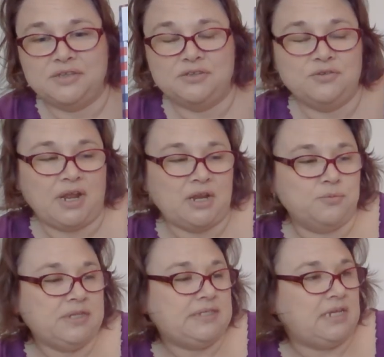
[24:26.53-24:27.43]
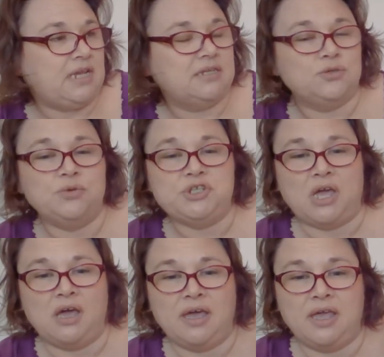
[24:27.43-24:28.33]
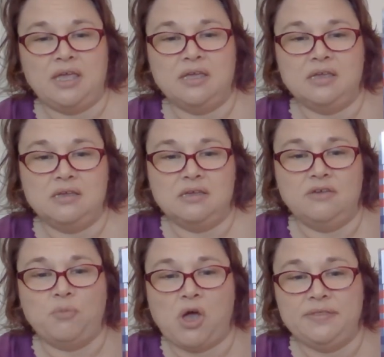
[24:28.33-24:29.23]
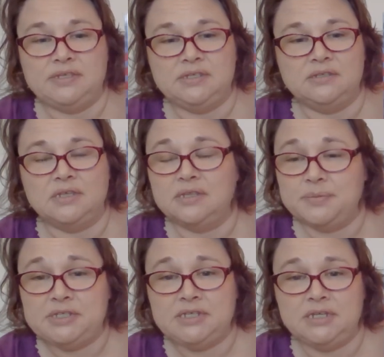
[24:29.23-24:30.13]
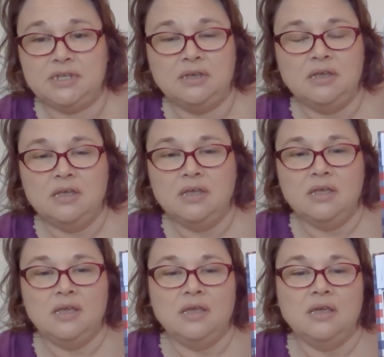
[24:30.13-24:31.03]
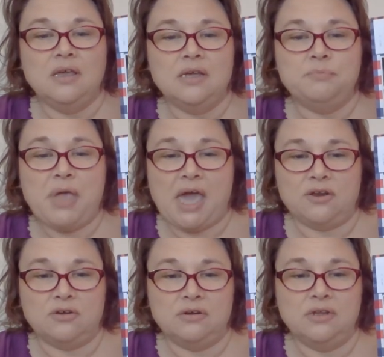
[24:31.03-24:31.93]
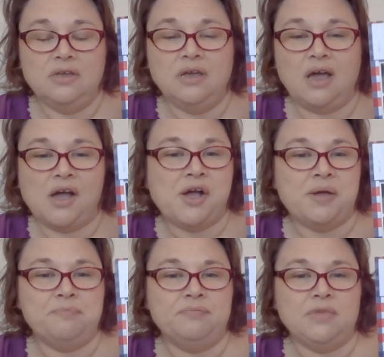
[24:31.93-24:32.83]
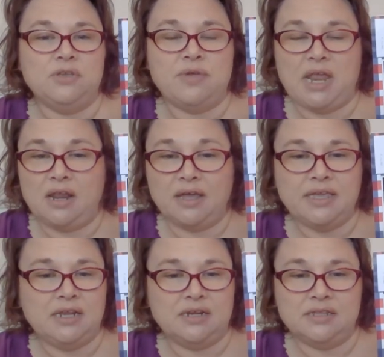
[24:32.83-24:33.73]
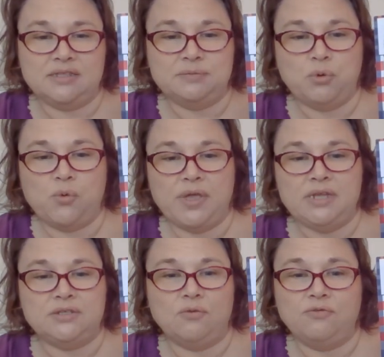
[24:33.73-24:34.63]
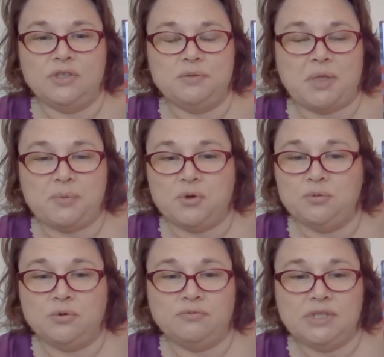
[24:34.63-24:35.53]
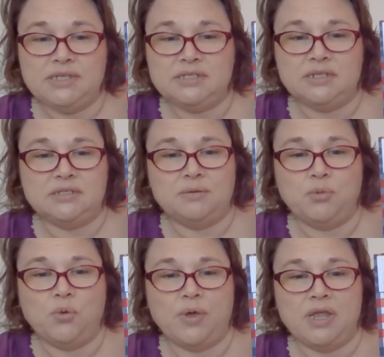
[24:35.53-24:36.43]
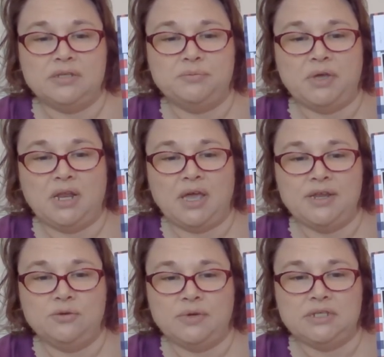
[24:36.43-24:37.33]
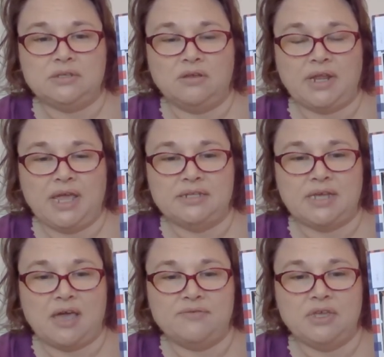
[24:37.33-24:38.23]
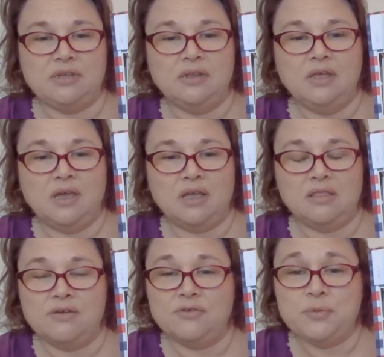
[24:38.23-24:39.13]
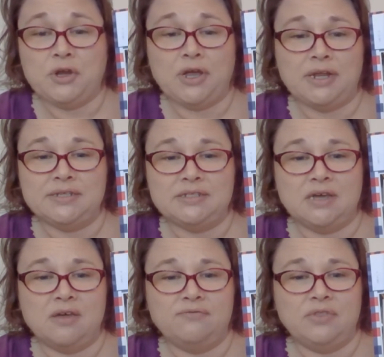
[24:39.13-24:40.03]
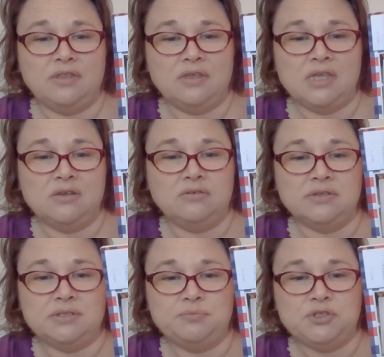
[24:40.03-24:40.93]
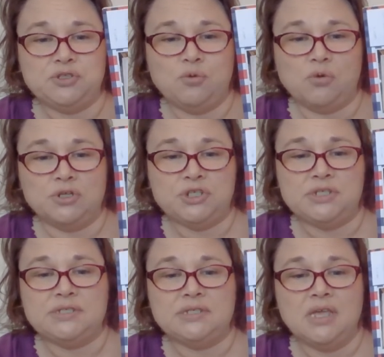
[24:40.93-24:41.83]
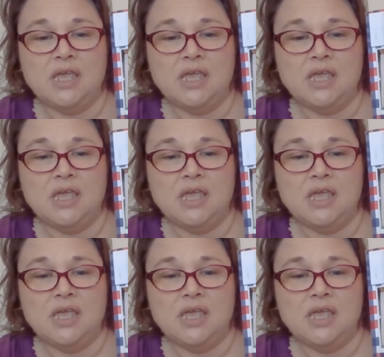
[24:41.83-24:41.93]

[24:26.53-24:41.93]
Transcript: United We Stand, which I have bought. This is a limited pattern. Um, you cannot get it at this point. Hopefully Blackbird will release it at some point, but I knew when I saw it, I had to have it. I love Americana stuff. The eagle is gorgeous.